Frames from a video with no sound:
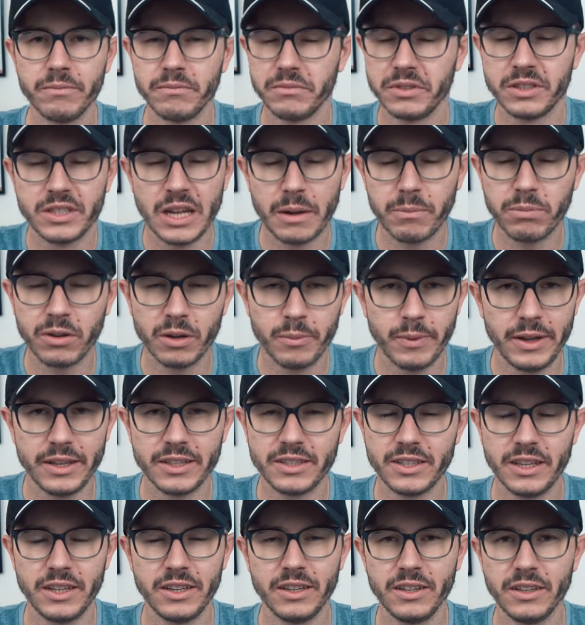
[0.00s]

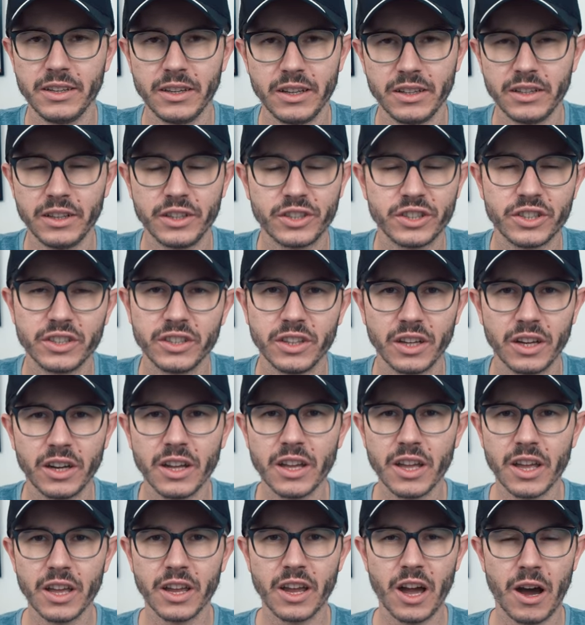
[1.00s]
supplements and additional
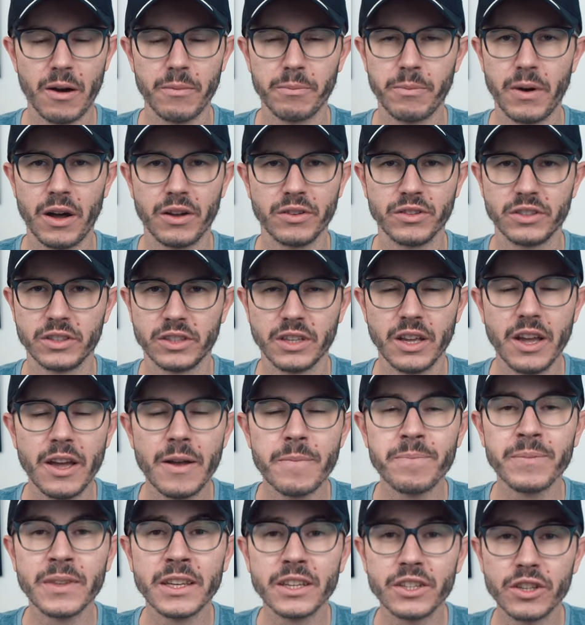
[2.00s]
compounds.
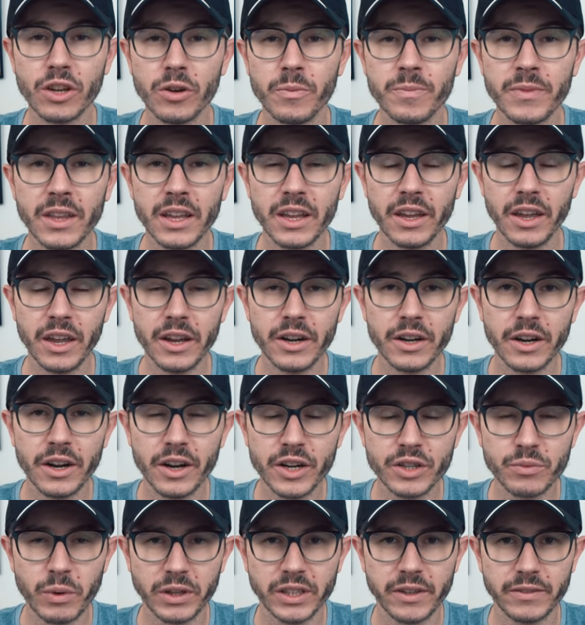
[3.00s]
So
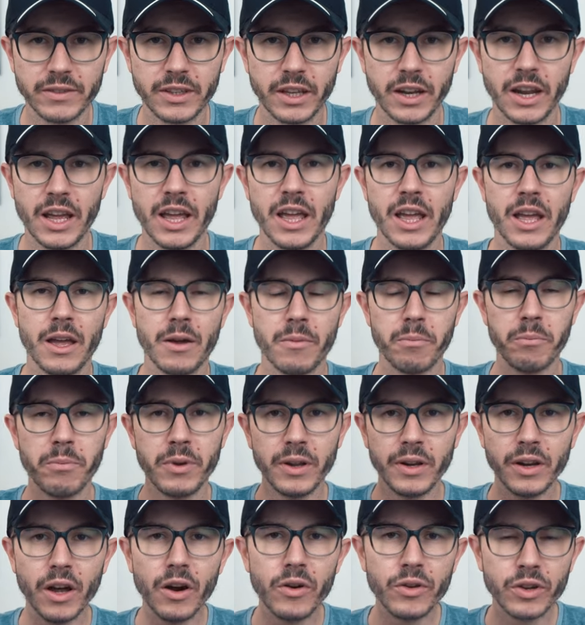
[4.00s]
here's what I've done.
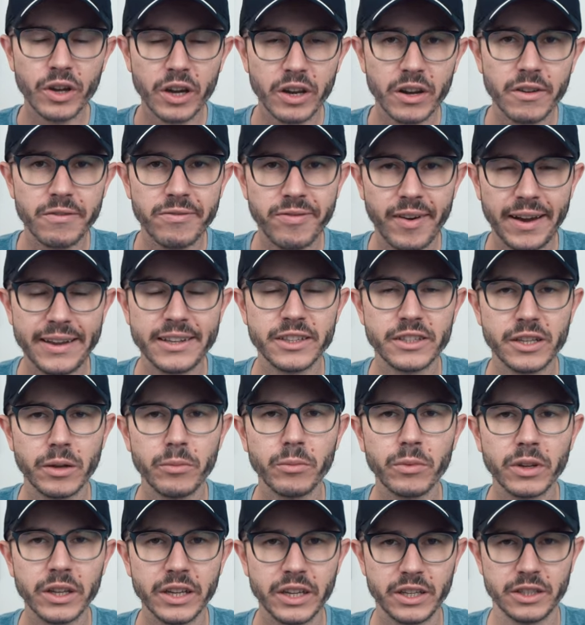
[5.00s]
Below, you're gonna find
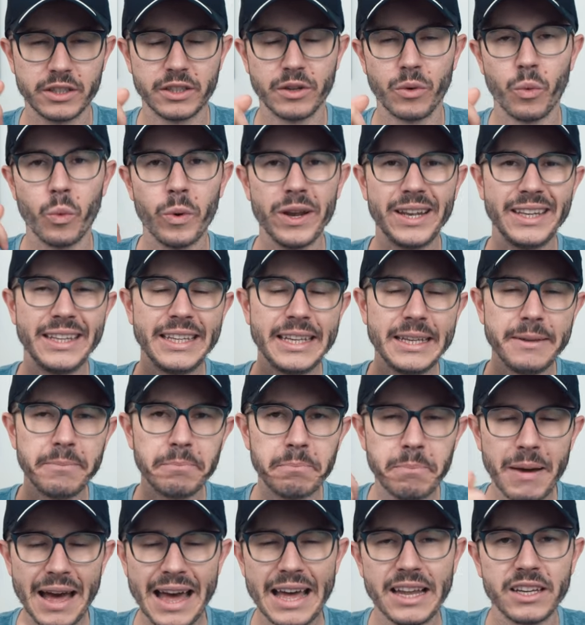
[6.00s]
some links with the
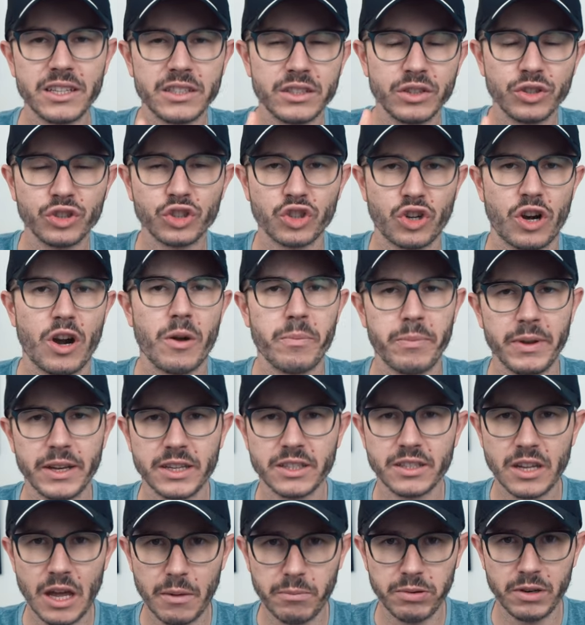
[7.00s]
best
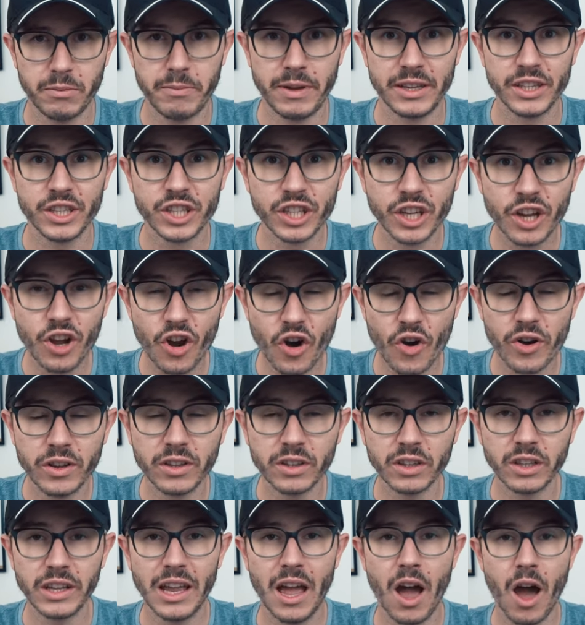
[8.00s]
nootropic supplements
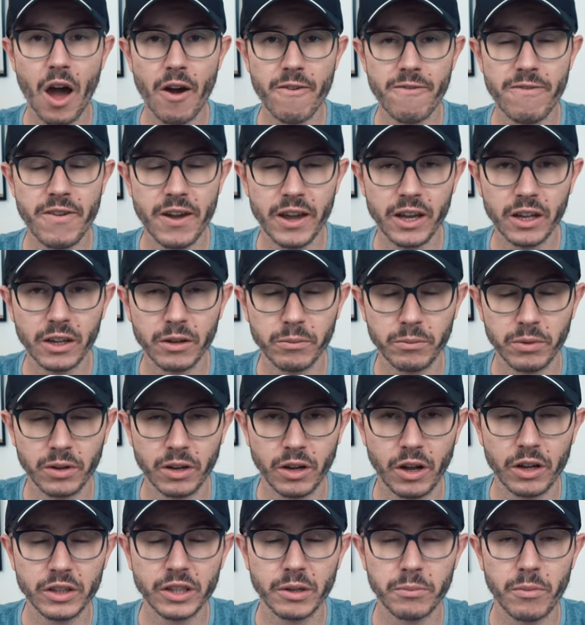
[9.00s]
currently
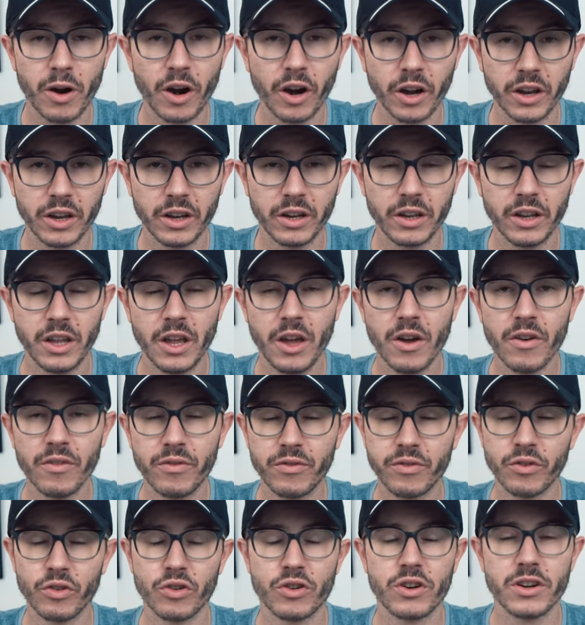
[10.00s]
available on the market
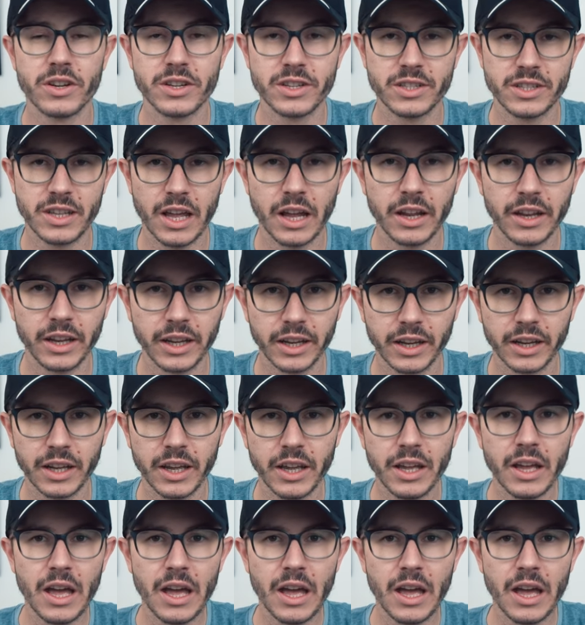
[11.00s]
for studying.